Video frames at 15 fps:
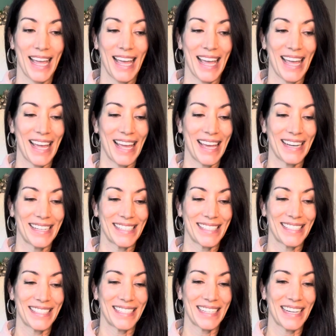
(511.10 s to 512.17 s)
and
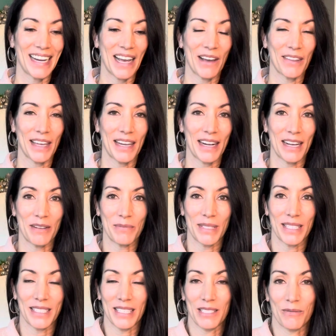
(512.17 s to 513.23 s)
see how that helps
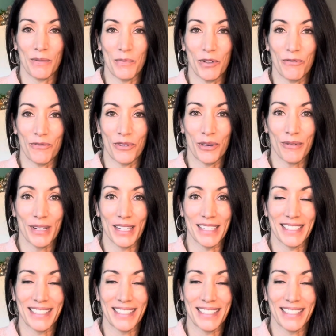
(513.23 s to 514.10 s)
us as we move forward.